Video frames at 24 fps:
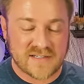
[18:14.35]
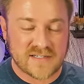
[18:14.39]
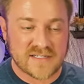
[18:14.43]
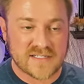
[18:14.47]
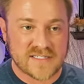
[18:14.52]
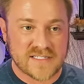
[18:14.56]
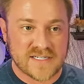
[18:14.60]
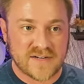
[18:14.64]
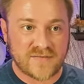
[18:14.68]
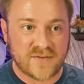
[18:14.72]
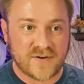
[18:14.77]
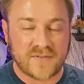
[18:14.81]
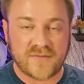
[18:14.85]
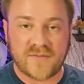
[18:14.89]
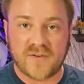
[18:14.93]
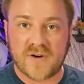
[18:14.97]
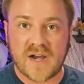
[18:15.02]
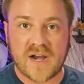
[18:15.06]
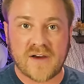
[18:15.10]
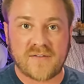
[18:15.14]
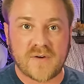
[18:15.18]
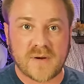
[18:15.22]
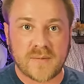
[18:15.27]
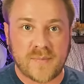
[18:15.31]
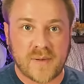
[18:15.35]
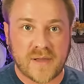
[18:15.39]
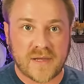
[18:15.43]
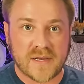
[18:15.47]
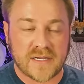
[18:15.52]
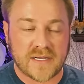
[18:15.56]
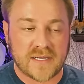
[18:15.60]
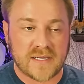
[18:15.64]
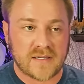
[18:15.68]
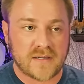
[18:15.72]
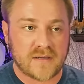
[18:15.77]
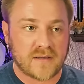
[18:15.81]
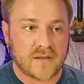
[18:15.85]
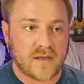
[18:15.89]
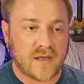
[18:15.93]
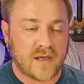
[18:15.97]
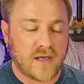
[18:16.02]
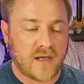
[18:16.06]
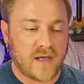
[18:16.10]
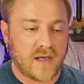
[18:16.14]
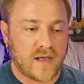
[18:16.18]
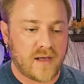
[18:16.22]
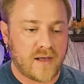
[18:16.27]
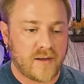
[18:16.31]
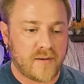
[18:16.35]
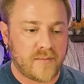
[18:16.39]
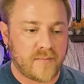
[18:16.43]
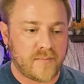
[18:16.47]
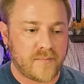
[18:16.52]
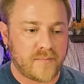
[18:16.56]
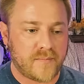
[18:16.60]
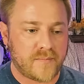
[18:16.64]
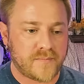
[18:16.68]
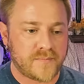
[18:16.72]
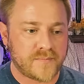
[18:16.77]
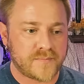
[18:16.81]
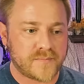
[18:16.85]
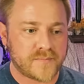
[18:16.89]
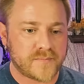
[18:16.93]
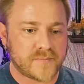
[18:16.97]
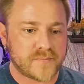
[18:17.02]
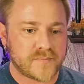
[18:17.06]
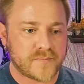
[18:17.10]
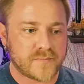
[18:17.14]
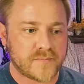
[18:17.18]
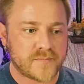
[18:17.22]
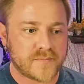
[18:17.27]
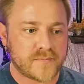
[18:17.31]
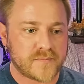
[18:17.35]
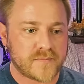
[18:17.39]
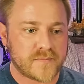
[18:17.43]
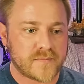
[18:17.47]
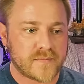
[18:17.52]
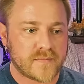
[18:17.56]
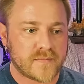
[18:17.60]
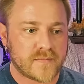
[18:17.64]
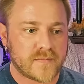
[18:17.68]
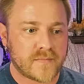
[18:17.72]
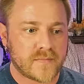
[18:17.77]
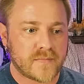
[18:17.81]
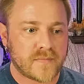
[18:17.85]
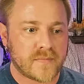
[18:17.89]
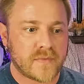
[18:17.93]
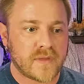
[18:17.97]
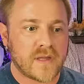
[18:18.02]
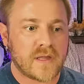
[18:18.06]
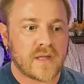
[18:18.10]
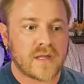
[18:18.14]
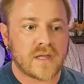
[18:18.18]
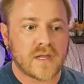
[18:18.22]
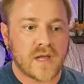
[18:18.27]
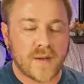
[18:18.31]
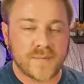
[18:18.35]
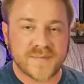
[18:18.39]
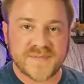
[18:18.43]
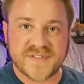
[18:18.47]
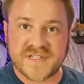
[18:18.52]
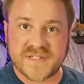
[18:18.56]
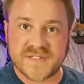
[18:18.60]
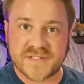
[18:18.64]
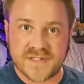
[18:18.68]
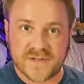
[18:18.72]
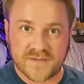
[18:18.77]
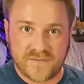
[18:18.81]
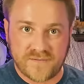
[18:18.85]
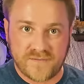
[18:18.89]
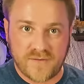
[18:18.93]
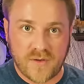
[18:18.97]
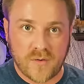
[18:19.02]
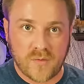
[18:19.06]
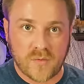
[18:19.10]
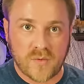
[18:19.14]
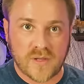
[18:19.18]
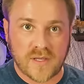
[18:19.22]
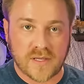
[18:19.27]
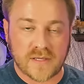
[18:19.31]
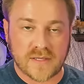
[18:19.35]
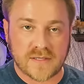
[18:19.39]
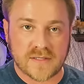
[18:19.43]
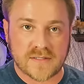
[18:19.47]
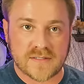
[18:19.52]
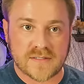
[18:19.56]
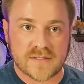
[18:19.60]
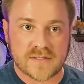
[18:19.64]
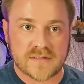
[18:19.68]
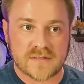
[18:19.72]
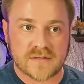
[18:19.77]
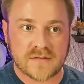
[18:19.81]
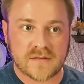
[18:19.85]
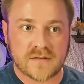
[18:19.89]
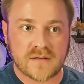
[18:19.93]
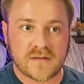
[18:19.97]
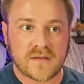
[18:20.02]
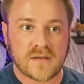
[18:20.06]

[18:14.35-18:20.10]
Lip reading: and is different for everybody, comes into focus